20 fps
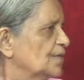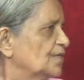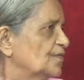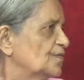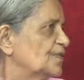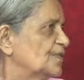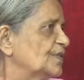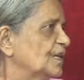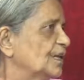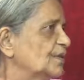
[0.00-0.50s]

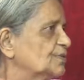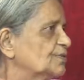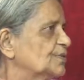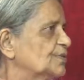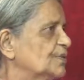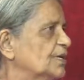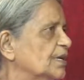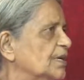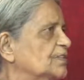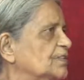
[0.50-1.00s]
Without
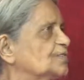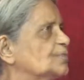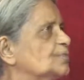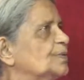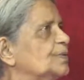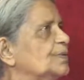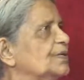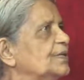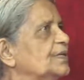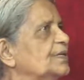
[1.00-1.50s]

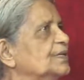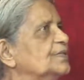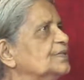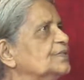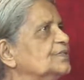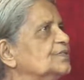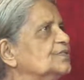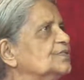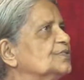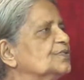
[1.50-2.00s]

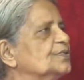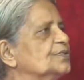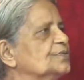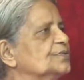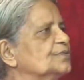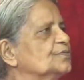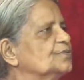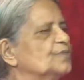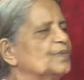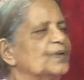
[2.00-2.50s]
experience,
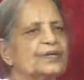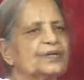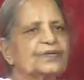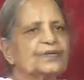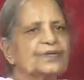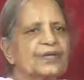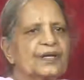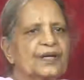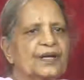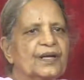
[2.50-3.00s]
you may
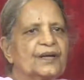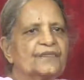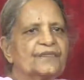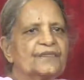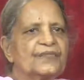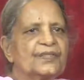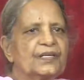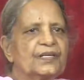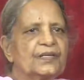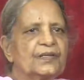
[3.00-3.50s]
not have
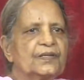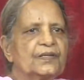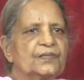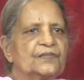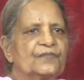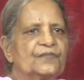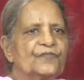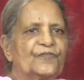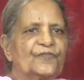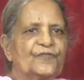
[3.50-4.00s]
the
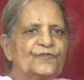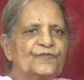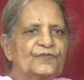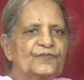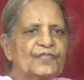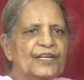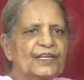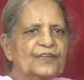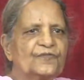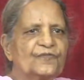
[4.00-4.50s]

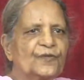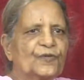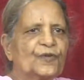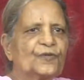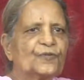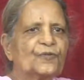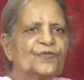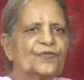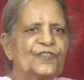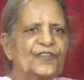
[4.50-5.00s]
that
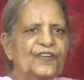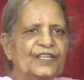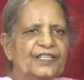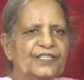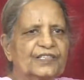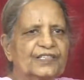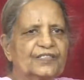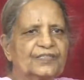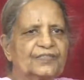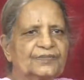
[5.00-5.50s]
firm
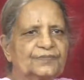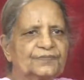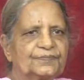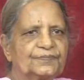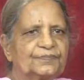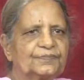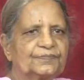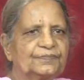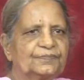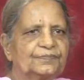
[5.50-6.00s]
faith
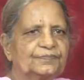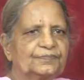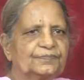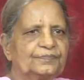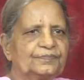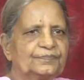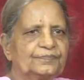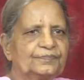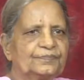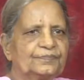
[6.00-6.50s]

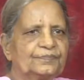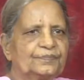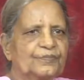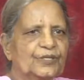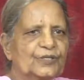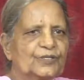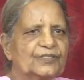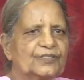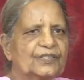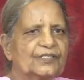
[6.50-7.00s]

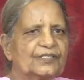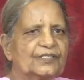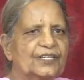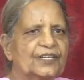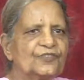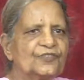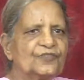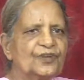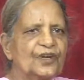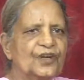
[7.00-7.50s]
because the
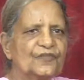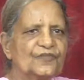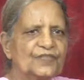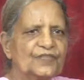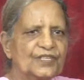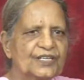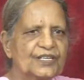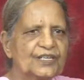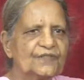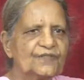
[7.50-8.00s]
thing you have
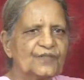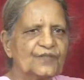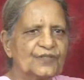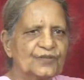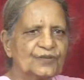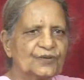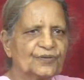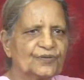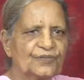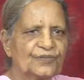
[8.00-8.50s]
seen with
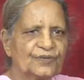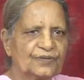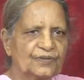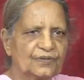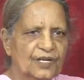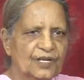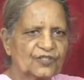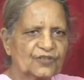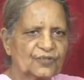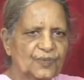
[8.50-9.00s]
your with
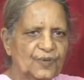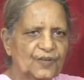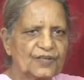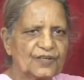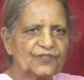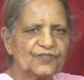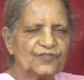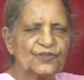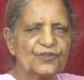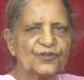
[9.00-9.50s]

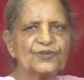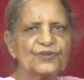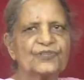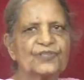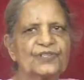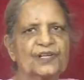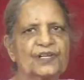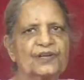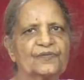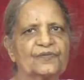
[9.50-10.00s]
experience
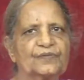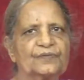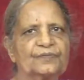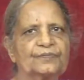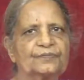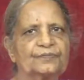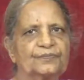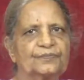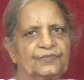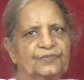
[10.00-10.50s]
yourself,
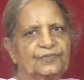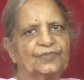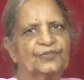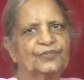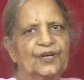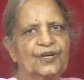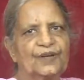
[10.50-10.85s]
you